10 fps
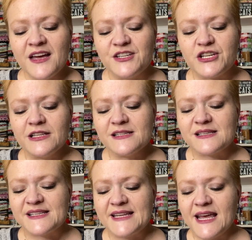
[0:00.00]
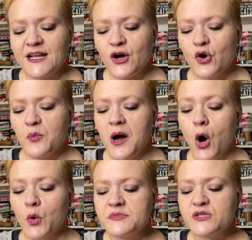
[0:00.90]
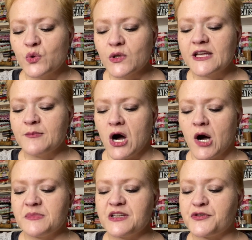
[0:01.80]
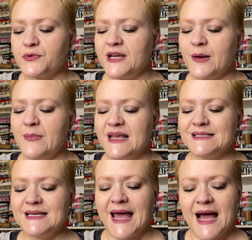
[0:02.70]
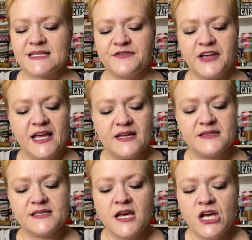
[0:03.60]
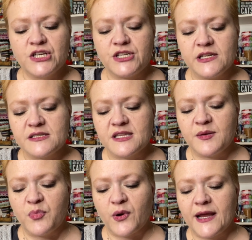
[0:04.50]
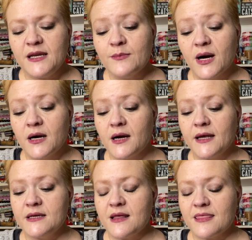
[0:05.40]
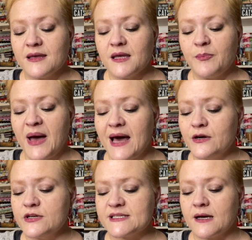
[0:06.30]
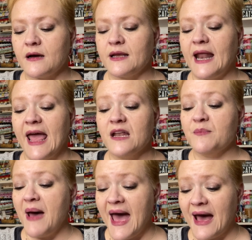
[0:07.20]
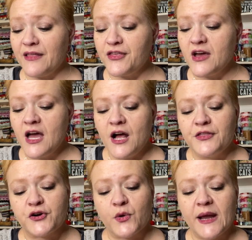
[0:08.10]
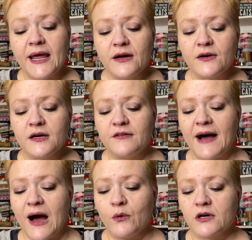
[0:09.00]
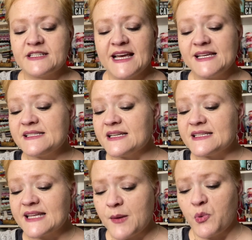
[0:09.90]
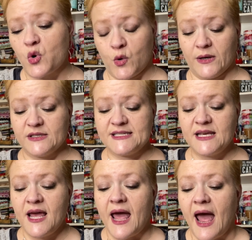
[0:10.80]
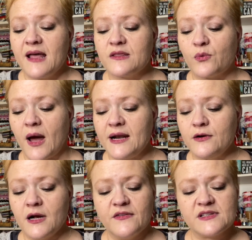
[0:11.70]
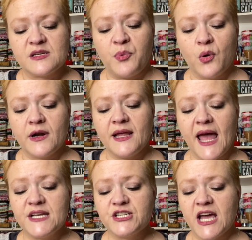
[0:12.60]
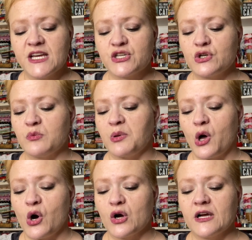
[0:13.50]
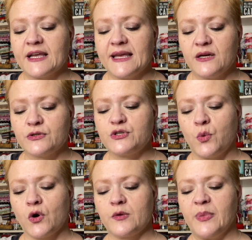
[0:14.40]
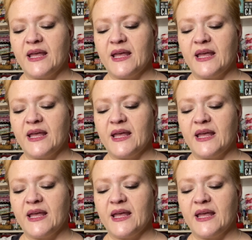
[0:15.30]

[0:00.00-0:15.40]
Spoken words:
Jill is a stay-at-home homeschooling mom to three amazing active kids. She is the brain behind the pattern design and math, the creator of our test and sample quilts, and the writer of a supporting educational blog geared toward